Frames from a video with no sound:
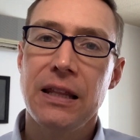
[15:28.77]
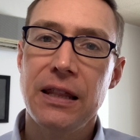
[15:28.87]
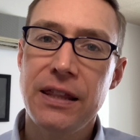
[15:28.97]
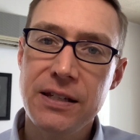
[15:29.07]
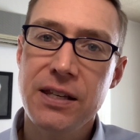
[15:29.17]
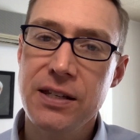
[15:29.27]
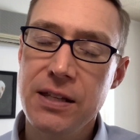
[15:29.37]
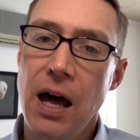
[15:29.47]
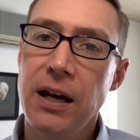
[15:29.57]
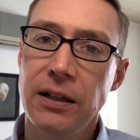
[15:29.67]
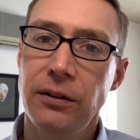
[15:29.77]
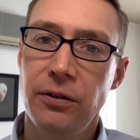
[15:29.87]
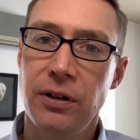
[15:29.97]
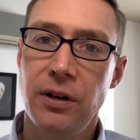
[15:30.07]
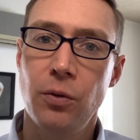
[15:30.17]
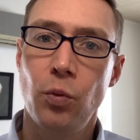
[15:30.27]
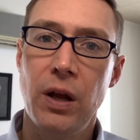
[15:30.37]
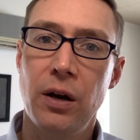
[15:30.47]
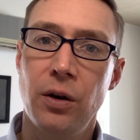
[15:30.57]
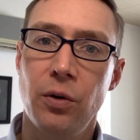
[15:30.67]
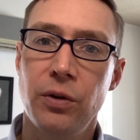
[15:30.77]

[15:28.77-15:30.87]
This is not included in